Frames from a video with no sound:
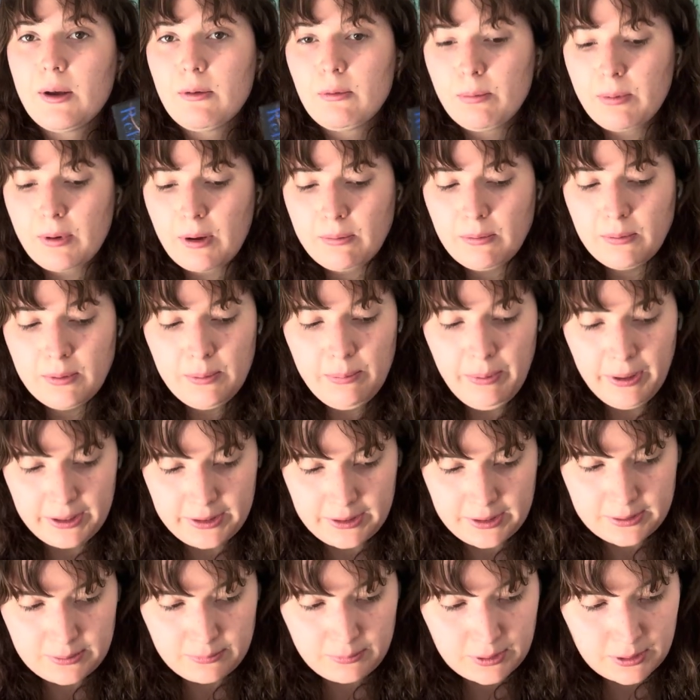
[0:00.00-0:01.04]
will probably pick
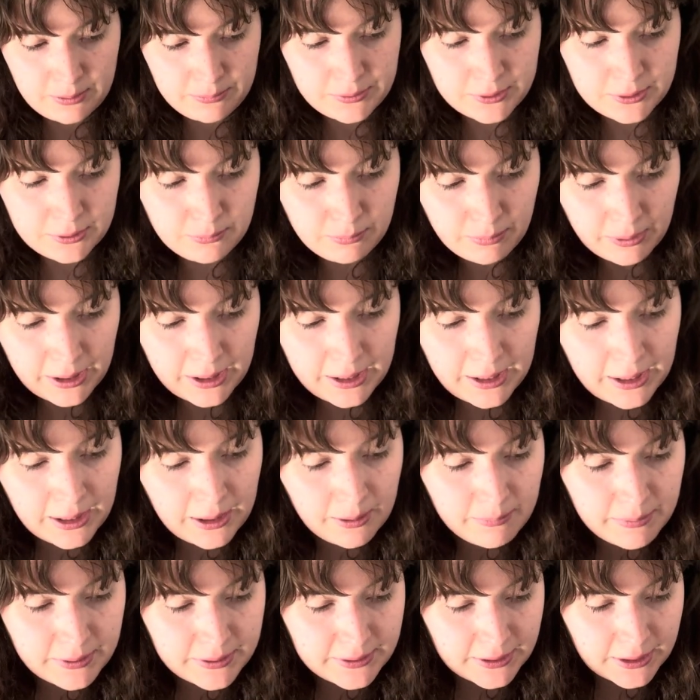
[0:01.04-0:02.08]
this one up soon, but I
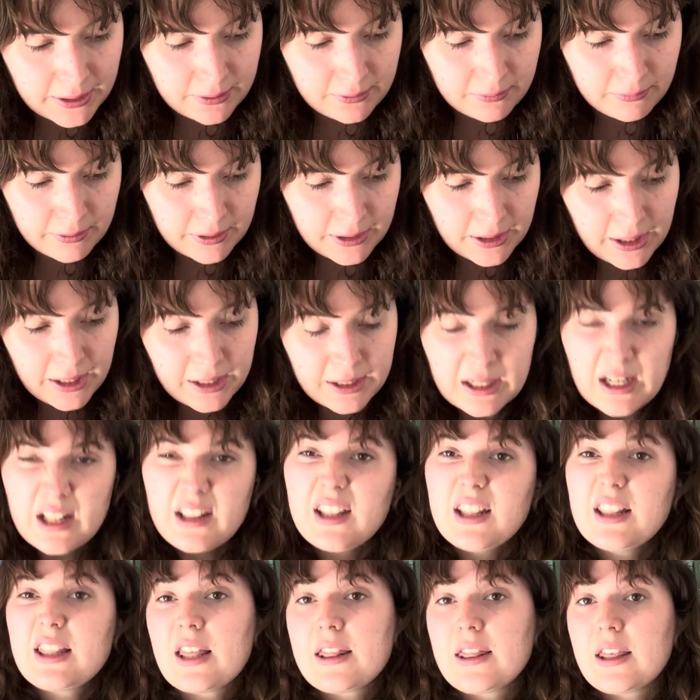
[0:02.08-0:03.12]
am excited to read that, and I
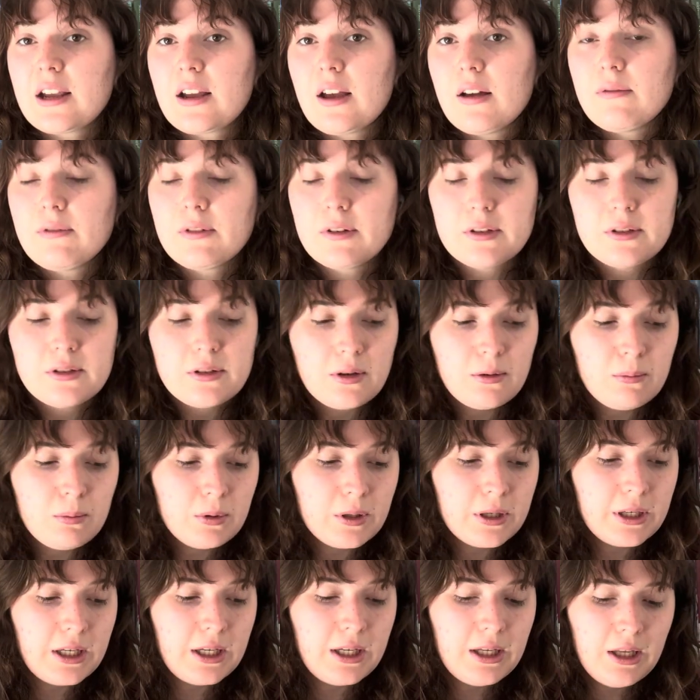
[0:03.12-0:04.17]
think that cover is so
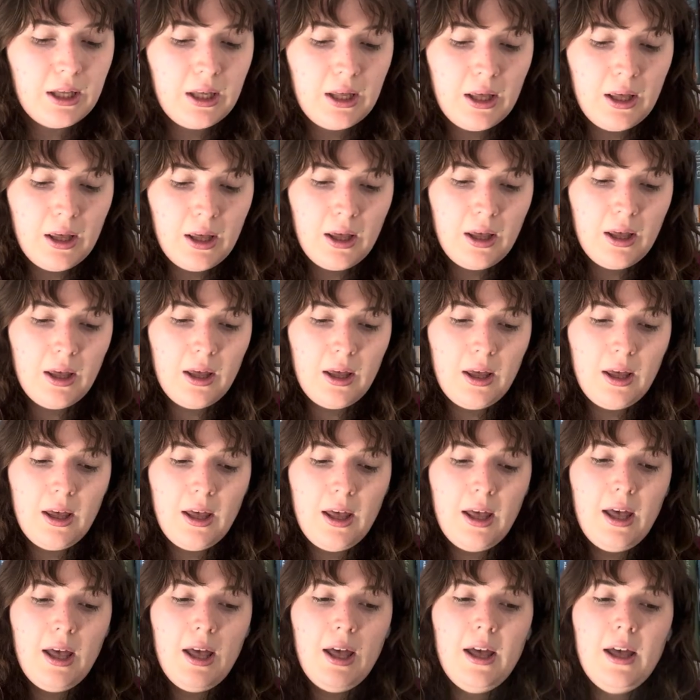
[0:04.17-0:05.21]
pretty.
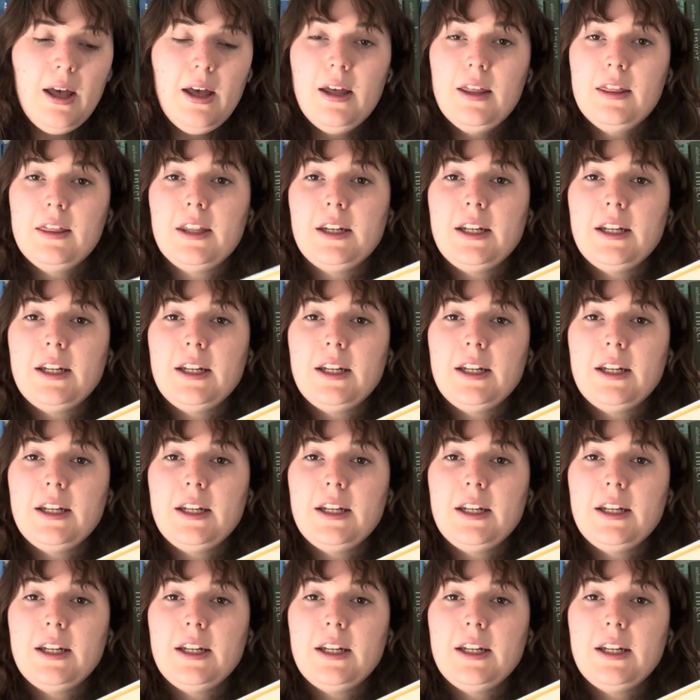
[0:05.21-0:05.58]
The